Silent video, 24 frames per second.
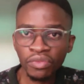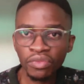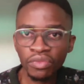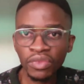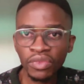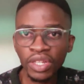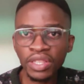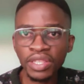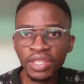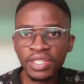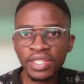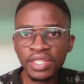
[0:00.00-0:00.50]

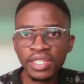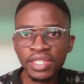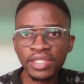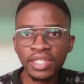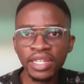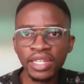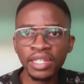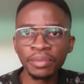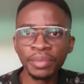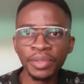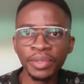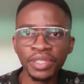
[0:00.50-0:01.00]
the
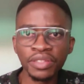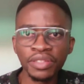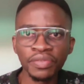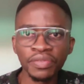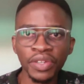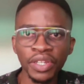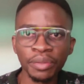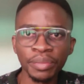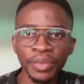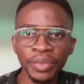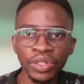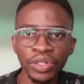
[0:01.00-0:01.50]
Sustainable
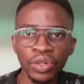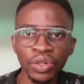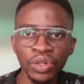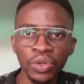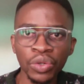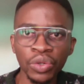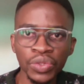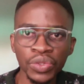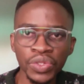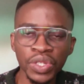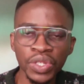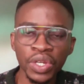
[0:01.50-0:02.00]
Development
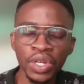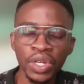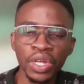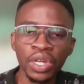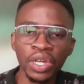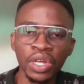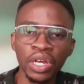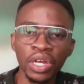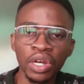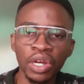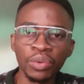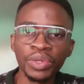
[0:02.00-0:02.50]
Goals,
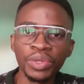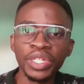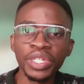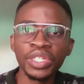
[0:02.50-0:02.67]
we need